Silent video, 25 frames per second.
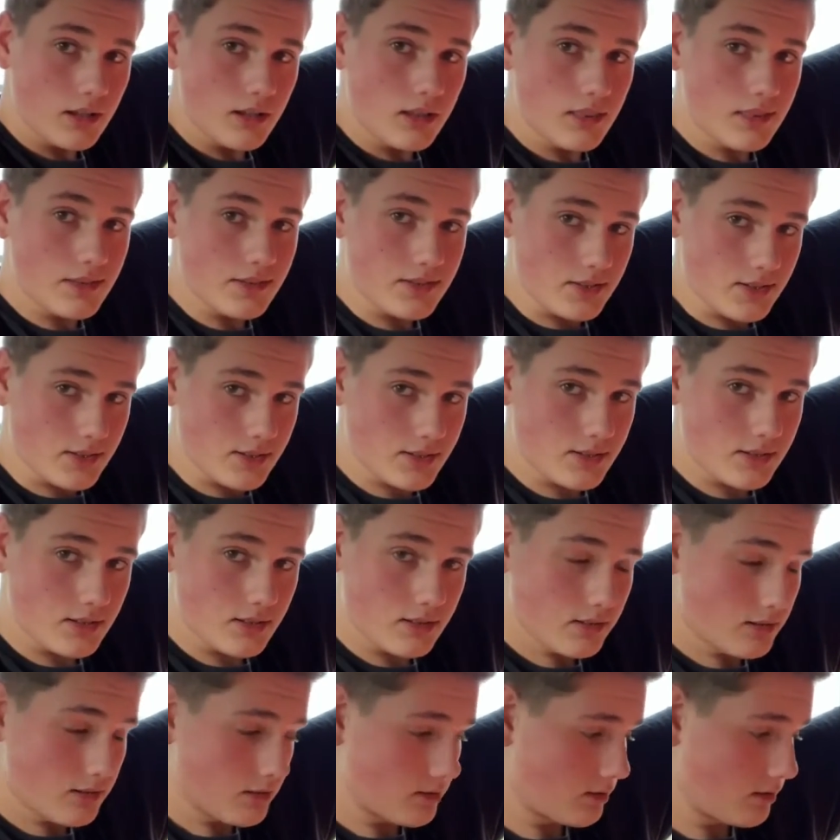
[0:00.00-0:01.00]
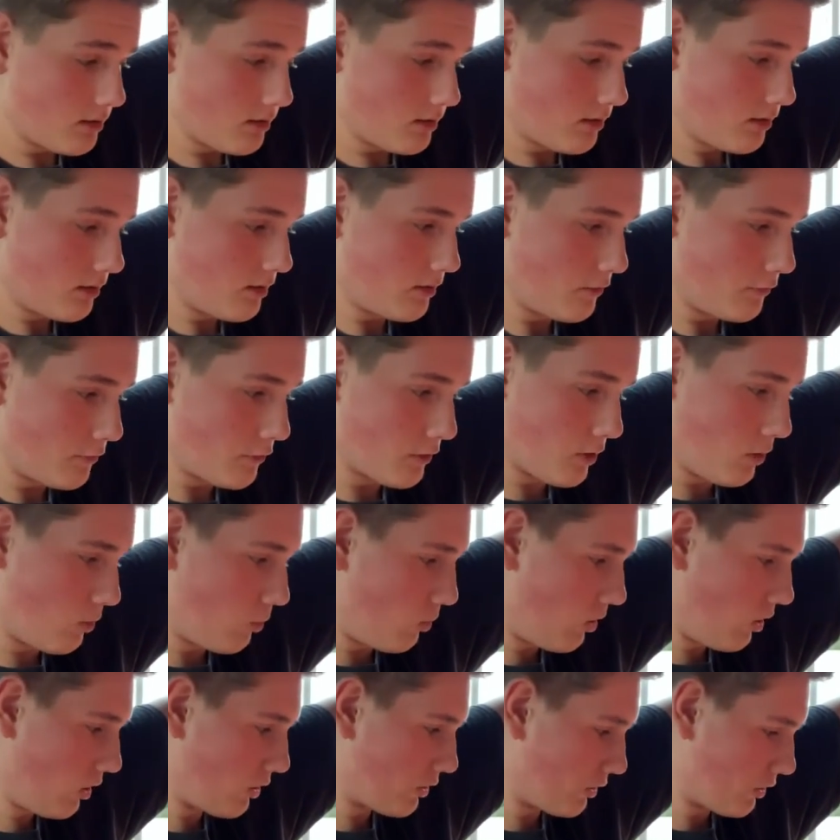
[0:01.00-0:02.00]
this for a
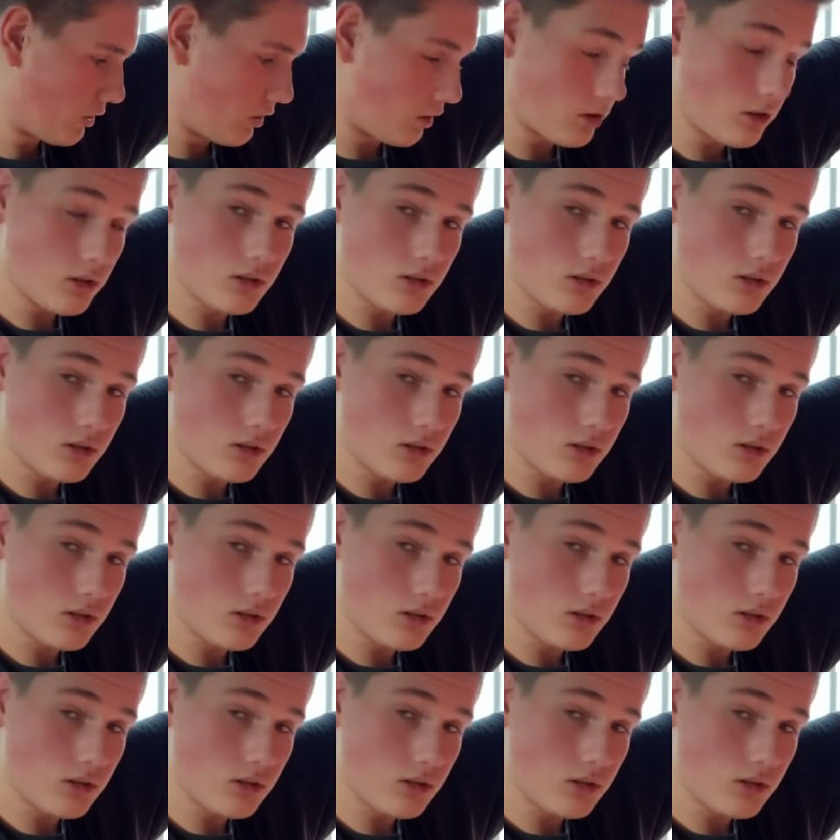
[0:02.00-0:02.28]
waterer.